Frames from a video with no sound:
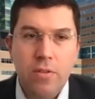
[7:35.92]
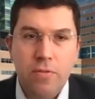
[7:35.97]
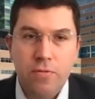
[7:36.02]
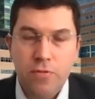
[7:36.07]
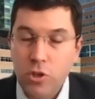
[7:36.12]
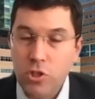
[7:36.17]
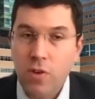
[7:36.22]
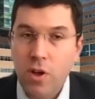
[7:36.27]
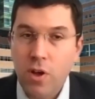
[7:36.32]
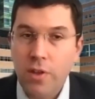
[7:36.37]

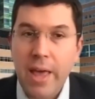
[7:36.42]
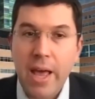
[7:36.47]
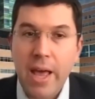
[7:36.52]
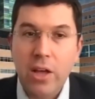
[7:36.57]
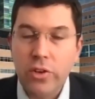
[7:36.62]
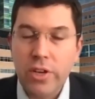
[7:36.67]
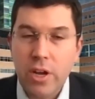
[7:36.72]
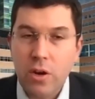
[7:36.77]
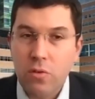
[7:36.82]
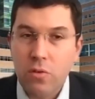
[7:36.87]
first of all, the
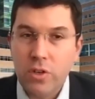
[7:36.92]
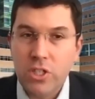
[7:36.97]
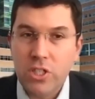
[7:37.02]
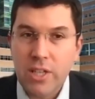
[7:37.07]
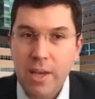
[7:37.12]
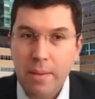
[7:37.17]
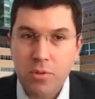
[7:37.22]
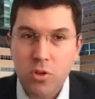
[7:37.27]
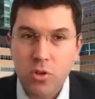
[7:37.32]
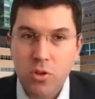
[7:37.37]
LDL
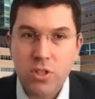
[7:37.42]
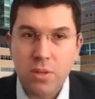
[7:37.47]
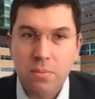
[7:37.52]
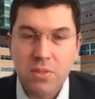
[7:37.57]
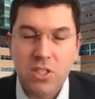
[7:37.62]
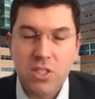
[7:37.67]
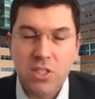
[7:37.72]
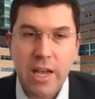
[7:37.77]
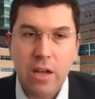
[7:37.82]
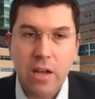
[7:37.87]
receptors
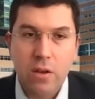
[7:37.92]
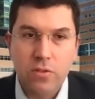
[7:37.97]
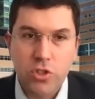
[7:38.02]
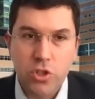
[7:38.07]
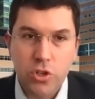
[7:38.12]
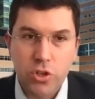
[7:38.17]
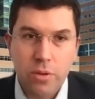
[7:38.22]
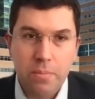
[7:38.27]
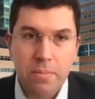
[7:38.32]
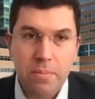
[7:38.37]

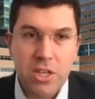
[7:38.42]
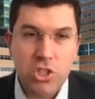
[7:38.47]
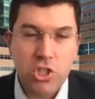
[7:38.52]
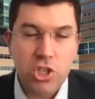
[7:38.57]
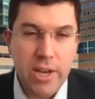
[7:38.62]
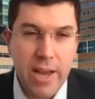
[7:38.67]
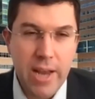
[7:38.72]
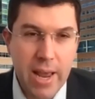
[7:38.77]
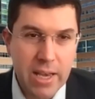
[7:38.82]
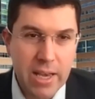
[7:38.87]
themselves, there could be a
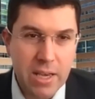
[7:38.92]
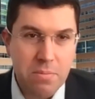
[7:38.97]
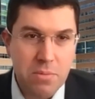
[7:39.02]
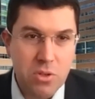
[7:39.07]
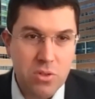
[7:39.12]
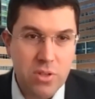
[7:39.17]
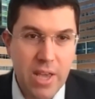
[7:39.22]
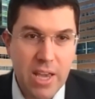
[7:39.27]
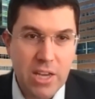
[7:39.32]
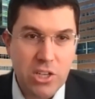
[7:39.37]
genetic
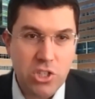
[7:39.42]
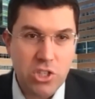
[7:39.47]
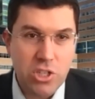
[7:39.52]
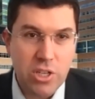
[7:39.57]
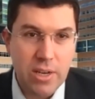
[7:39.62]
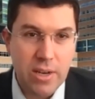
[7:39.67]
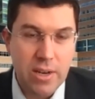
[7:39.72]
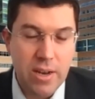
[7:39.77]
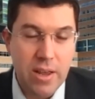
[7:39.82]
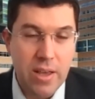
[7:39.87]

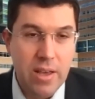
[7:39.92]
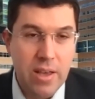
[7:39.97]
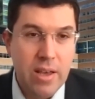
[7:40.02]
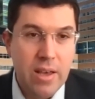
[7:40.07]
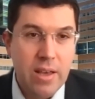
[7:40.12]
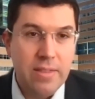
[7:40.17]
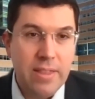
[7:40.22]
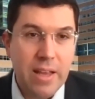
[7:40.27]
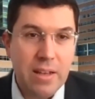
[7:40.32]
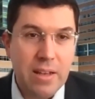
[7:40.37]
mutation
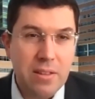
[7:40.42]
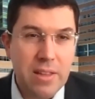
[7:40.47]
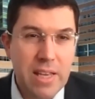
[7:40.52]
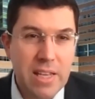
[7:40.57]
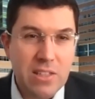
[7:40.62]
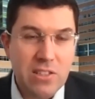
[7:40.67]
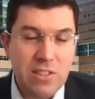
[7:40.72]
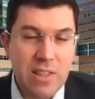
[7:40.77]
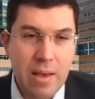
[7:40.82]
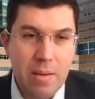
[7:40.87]
that
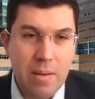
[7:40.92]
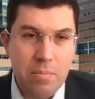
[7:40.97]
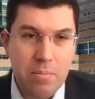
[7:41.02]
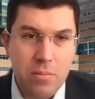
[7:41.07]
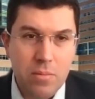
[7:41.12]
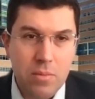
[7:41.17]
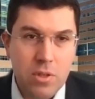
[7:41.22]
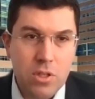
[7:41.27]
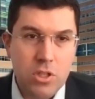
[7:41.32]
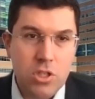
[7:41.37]
leads
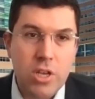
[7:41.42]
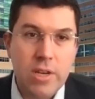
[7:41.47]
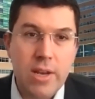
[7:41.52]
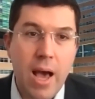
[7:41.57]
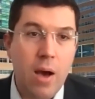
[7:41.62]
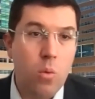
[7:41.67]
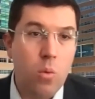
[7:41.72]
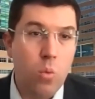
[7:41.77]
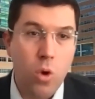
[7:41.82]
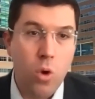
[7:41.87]
them to
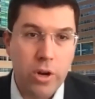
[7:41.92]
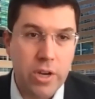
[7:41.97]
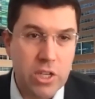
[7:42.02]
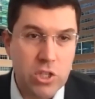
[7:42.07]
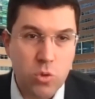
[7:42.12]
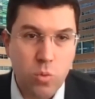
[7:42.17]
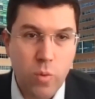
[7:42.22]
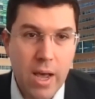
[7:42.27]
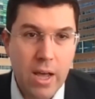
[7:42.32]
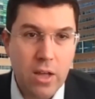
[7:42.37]
not work
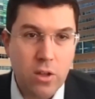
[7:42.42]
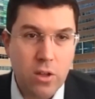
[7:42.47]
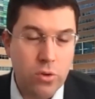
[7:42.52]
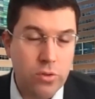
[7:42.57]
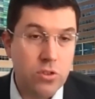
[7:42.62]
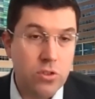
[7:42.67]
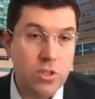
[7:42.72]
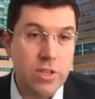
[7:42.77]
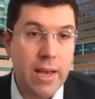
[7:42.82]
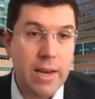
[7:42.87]
as well, or
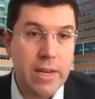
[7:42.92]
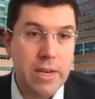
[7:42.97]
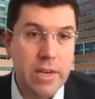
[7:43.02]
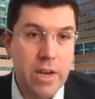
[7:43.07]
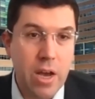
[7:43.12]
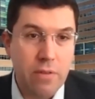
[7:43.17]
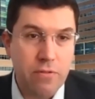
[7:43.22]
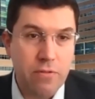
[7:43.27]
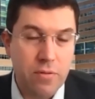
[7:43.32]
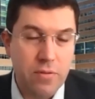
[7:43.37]
there's not
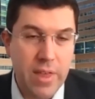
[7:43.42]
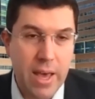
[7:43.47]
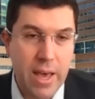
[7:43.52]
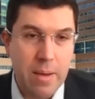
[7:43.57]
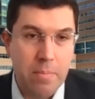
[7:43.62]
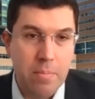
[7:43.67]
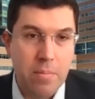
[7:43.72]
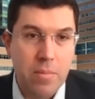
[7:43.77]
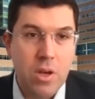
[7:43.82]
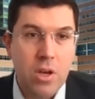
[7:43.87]
enough of
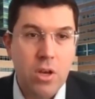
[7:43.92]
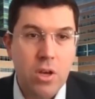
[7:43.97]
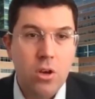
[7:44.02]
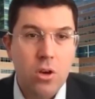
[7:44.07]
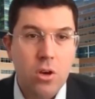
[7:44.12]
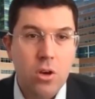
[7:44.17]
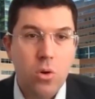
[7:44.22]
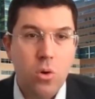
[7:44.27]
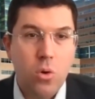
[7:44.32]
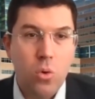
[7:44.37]
them,
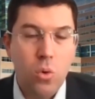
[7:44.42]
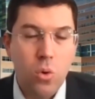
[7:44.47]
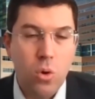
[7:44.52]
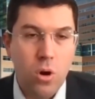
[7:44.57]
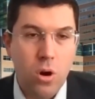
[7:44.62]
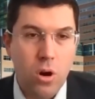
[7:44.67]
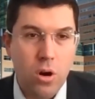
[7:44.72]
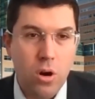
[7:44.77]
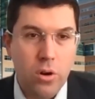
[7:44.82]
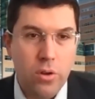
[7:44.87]

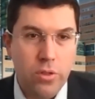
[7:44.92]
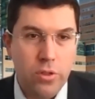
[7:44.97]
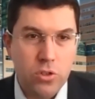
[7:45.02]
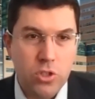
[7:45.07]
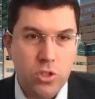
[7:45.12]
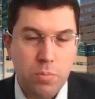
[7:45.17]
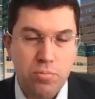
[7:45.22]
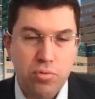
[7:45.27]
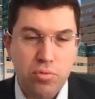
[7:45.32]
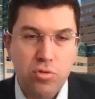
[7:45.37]
or
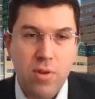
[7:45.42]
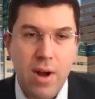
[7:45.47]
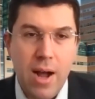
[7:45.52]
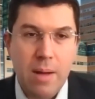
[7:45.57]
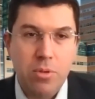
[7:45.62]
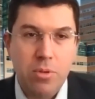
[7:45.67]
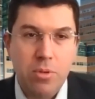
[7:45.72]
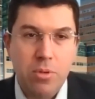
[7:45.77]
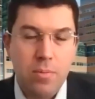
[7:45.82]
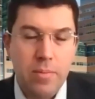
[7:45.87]
there's a
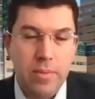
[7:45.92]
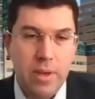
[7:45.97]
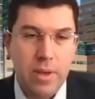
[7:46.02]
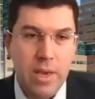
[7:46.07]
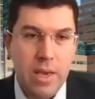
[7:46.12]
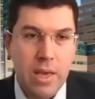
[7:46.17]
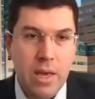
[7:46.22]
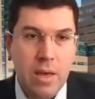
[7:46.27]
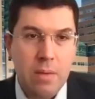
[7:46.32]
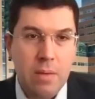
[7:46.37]
problem,
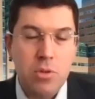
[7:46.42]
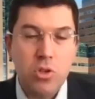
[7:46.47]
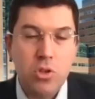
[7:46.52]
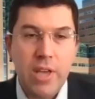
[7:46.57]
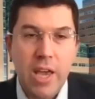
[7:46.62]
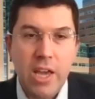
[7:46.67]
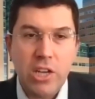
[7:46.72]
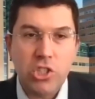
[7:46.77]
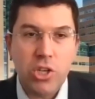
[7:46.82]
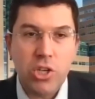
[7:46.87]
a
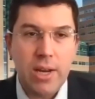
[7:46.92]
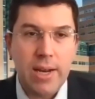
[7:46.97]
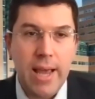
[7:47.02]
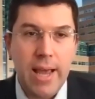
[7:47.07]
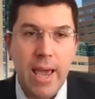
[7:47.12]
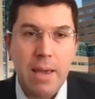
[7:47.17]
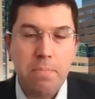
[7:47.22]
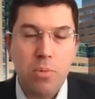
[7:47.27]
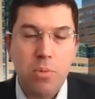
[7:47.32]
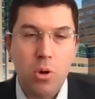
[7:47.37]
mutation
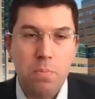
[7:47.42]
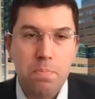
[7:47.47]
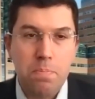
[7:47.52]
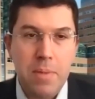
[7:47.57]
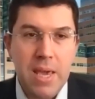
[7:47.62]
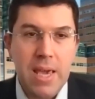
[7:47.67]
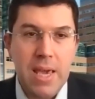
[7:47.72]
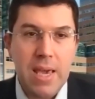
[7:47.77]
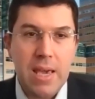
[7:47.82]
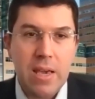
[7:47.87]
in
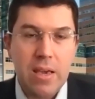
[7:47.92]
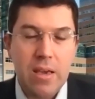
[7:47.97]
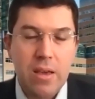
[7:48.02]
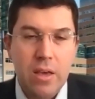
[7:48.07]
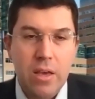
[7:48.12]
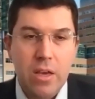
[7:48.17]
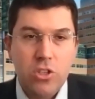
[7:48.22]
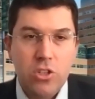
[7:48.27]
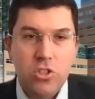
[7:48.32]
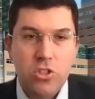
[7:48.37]

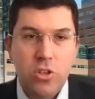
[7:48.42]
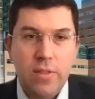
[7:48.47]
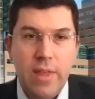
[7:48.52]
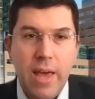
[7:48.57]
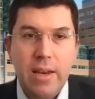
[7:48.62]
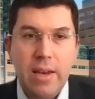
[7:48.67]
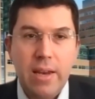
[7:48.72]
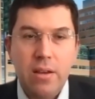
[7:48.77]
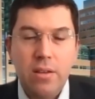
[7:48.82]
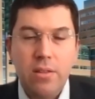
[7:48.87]
ApoB, so
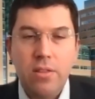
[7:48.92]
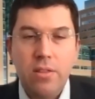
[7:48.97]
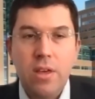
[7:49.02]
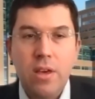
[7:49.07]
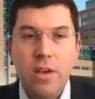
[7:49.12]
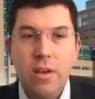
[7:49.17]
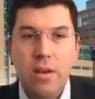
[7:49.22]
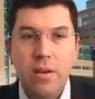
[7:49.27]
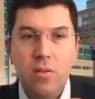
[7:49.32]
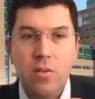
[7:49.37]
that
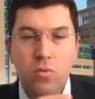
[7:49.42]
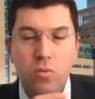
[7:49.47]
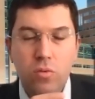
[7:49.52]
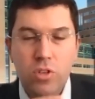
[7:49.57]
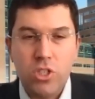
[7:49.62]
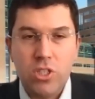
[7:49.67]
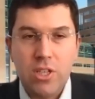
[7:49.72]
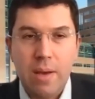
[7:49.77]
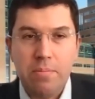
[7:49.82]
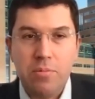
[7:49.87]
the
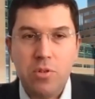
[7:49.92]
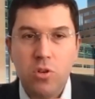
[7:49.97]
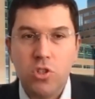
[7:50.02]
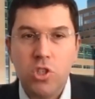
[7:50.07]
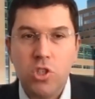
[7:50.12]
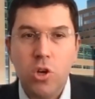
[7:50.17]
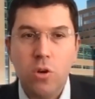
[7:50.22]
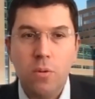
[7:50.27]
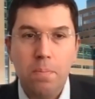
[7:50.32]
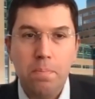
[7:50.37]

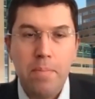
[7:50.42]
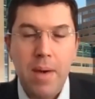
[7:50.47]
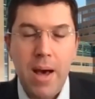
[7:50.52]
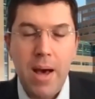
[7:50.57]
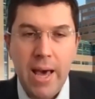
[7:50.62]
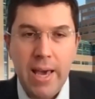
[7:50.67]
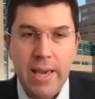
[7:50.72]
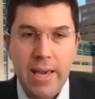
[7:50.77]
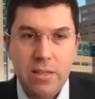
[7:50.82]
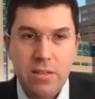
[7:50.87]
receptors don't
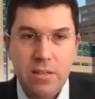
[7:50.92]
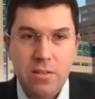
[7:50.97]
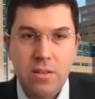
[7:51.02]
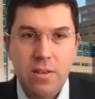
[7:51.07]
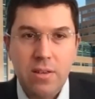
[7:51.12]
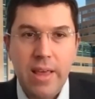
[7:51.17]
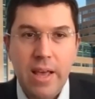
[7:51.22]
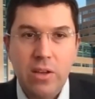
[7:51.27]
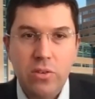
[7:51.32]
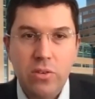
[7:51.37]
bind
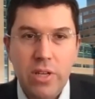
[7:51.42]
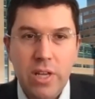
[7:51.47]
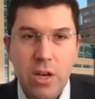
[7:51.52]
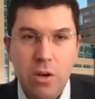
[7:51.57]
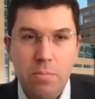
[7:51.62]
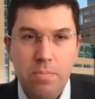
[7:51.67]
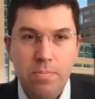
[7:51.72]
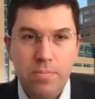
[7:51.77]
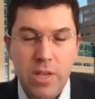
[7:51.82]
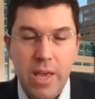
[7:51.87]
to the
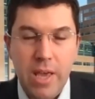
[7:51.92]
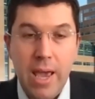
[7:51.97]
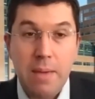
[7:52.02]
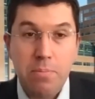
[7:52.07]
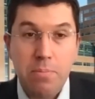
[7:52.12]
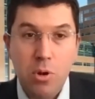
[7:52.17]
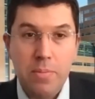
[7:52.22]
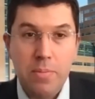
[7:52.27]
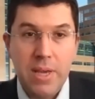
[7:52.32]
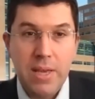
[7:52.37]
LDL, to
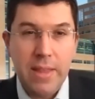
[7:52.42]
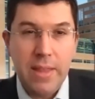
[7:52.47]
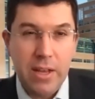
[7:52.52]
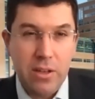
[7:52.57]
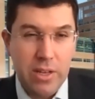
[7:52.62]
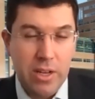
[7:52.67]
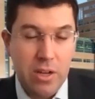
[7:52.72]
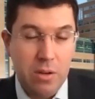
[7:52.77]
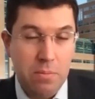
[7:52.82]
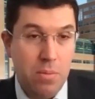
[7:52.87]
ApoB and the
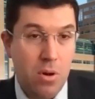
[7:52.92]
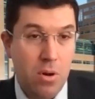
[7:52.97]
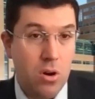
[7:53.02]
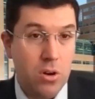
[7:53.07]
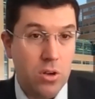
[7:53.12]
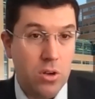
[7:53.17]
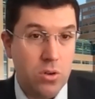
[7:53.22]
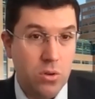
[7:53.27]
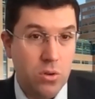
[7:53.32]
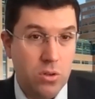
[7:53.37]
LDL
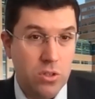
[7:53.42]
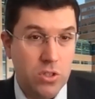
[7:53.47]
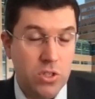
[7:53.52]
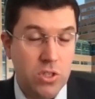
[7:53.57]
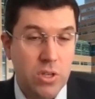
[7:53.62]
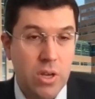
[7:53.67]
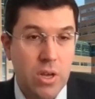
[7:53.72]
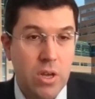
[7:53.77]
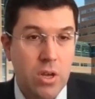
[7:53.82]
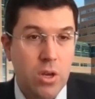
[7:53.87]

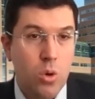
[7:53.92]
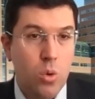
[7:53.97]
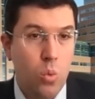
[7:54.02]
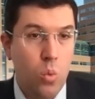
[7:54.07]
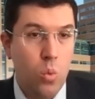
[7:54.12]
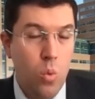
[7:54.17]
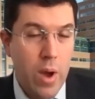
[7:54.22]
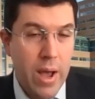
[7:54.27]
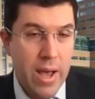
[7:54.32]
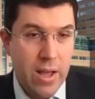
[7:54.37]
particles
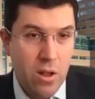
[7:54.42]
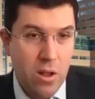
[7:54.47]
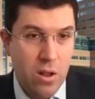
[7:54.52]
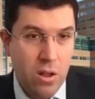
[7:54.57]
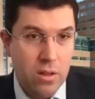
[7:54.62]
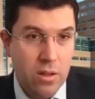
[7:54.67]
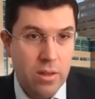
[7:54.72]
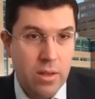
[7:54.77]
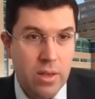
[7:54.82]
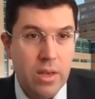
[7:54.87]

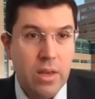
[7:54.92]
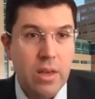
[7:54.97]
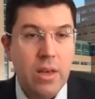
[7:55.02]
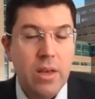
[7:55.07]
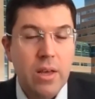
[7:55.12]
well.